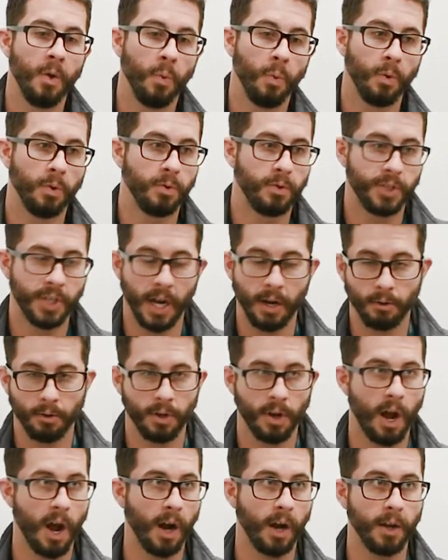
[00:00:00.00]
we're
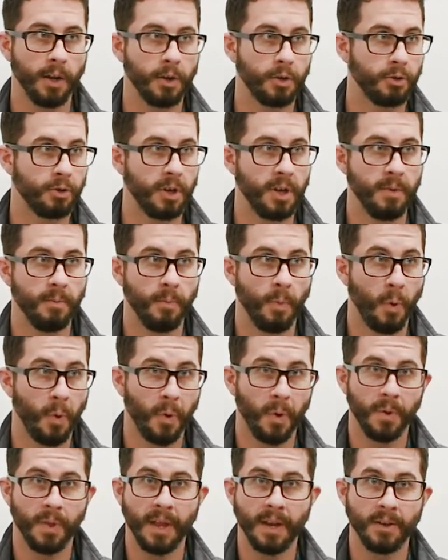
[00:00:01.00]
generally not going to treat
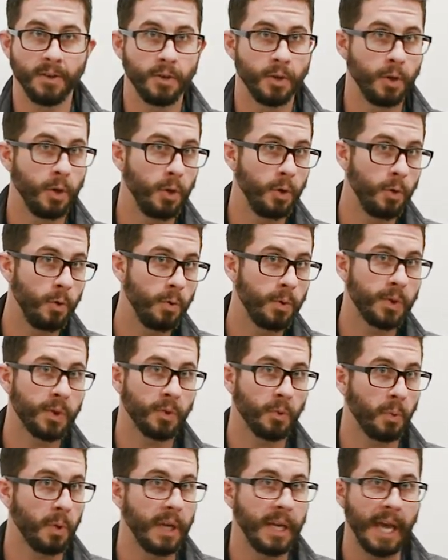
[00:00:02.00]
more than two,
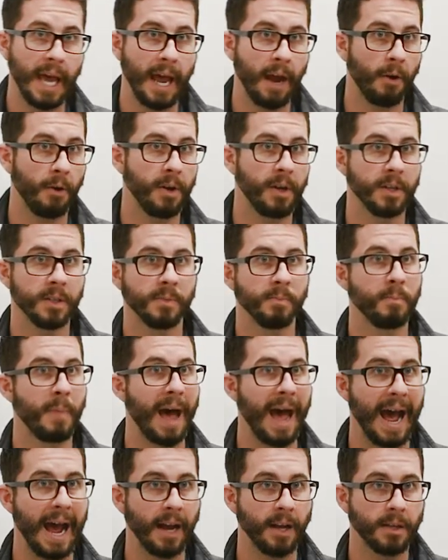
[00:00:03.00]
three areas
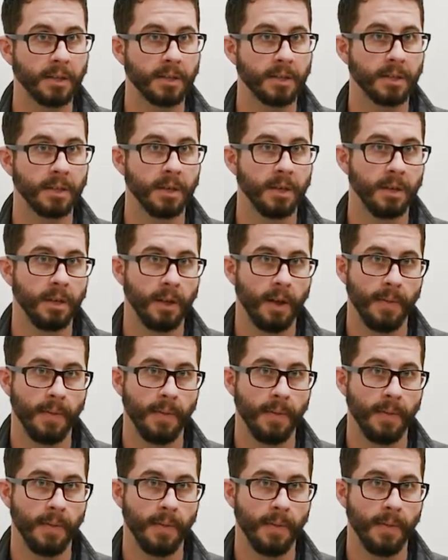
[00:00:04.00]
max.